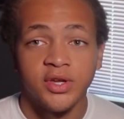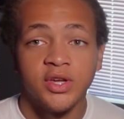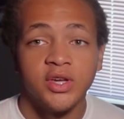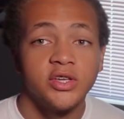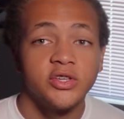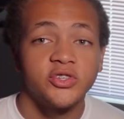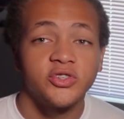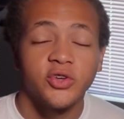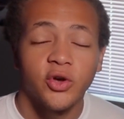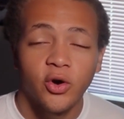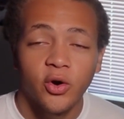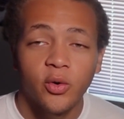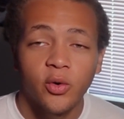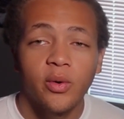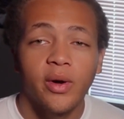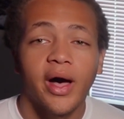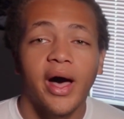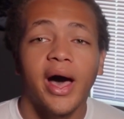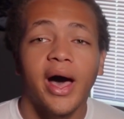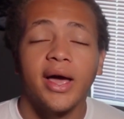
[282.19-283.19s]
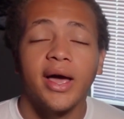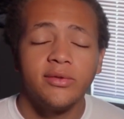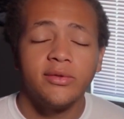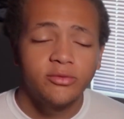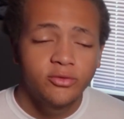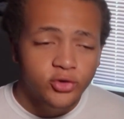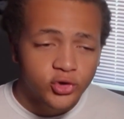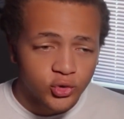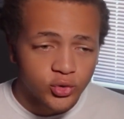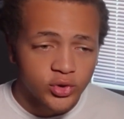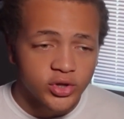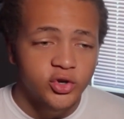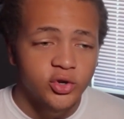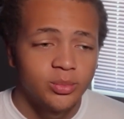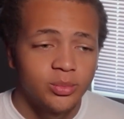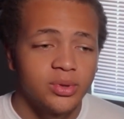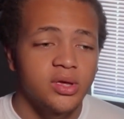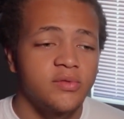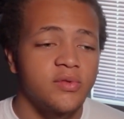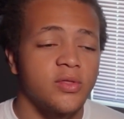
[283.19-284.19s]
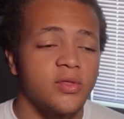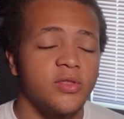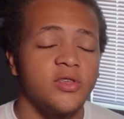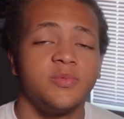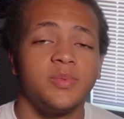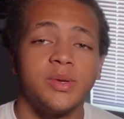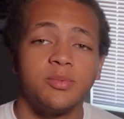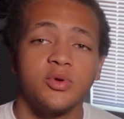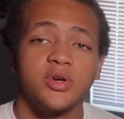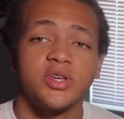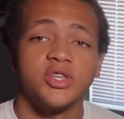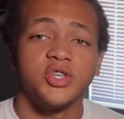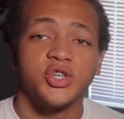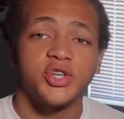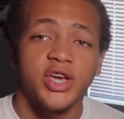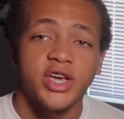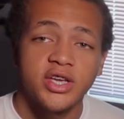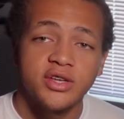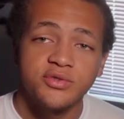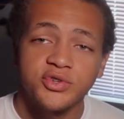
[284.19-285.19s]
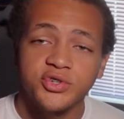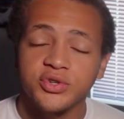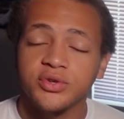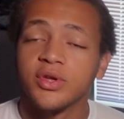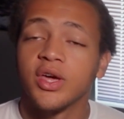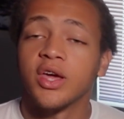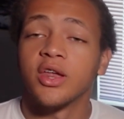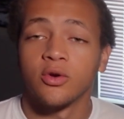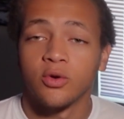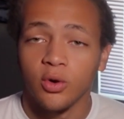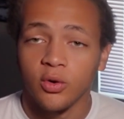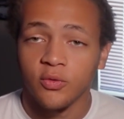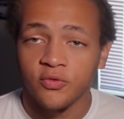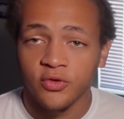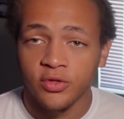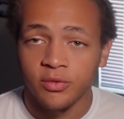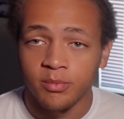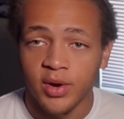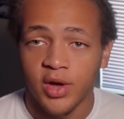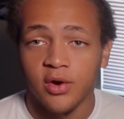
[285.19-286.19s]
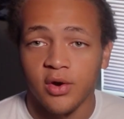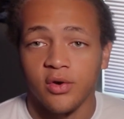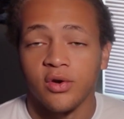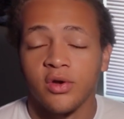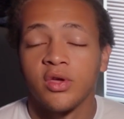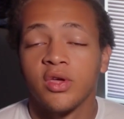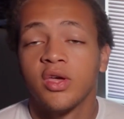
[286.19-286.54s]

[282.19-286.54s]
So I truly do believe that these people can change and grow for the better.